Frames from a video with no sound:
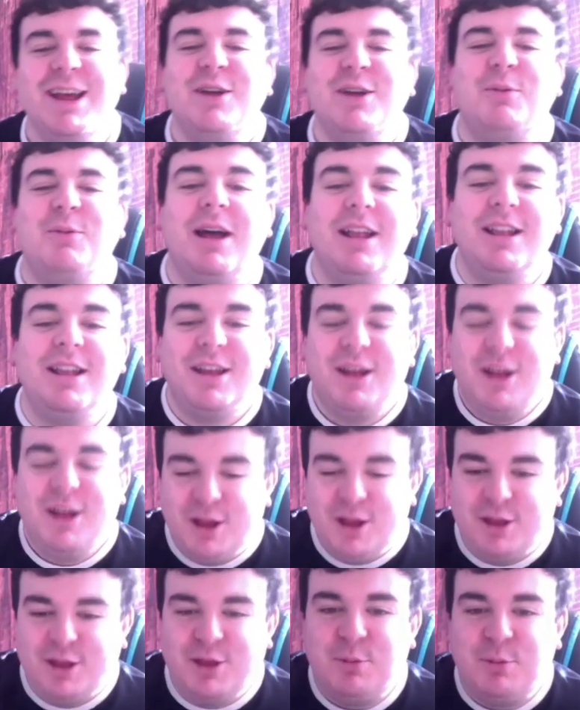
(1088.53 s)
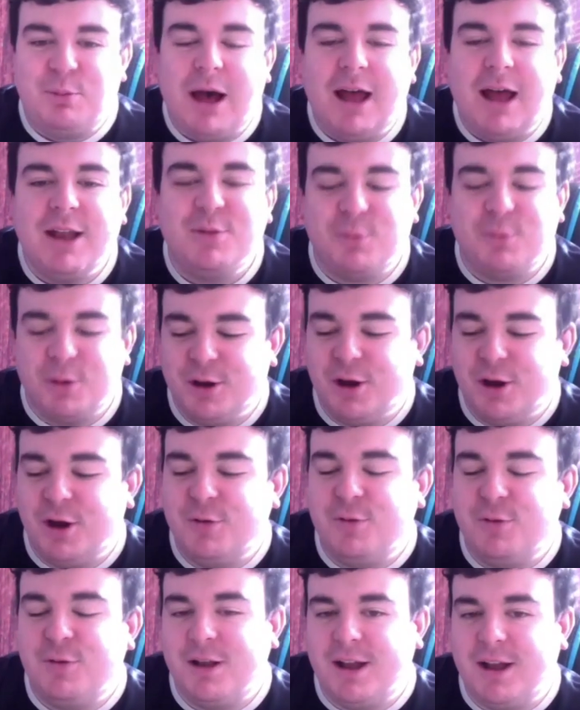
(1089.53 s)
Well, the band were known
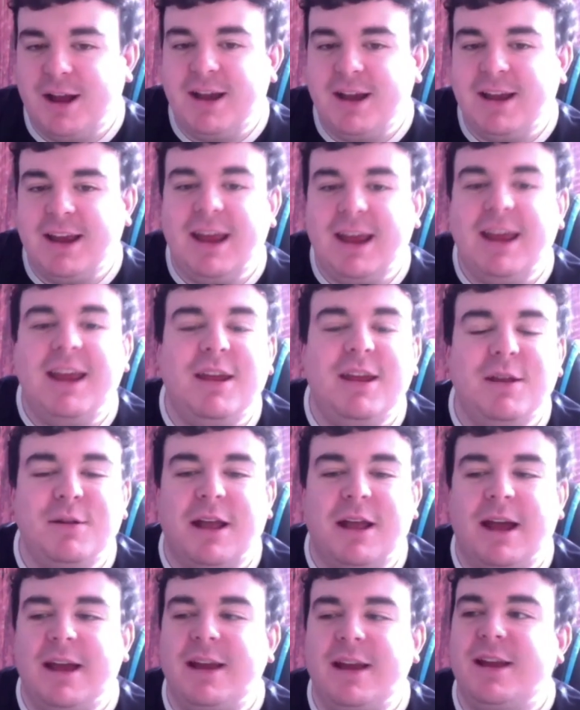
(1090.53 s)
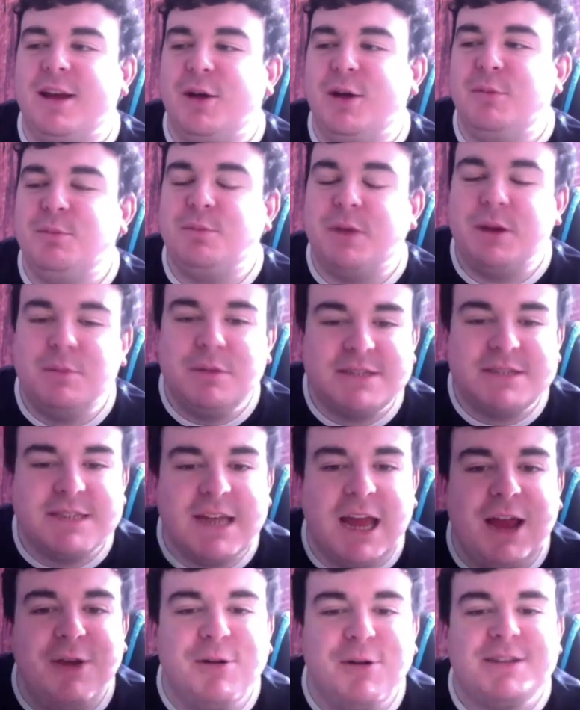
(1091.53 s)
for being
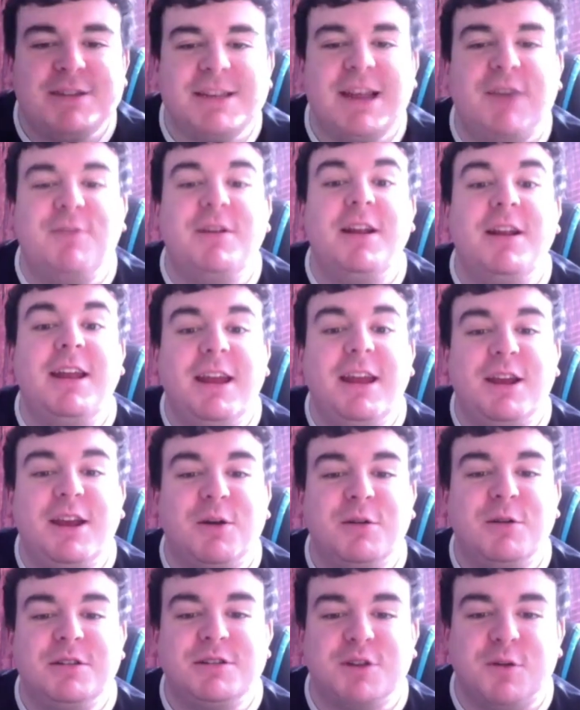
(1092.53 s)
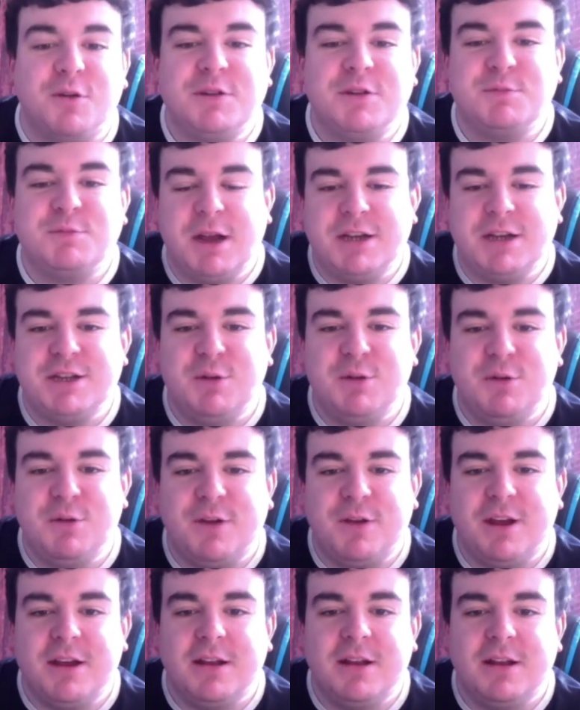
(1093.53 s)
mysterious and having an ego and stuff, especially with
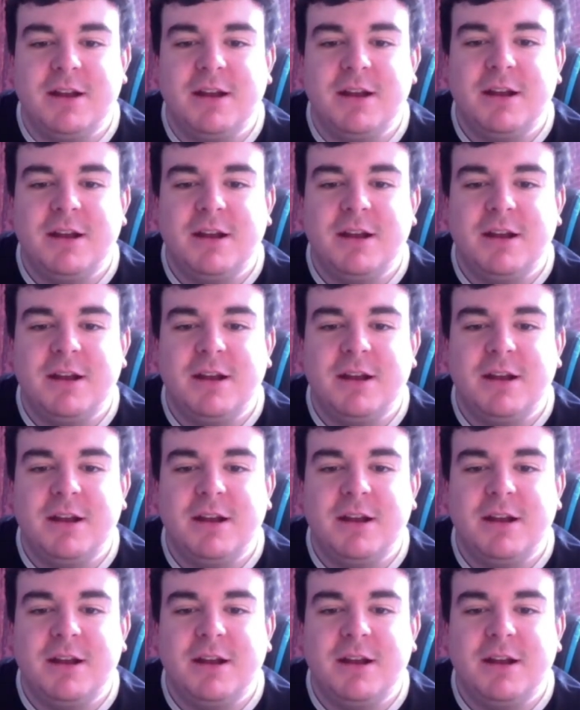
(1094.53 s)
Ian.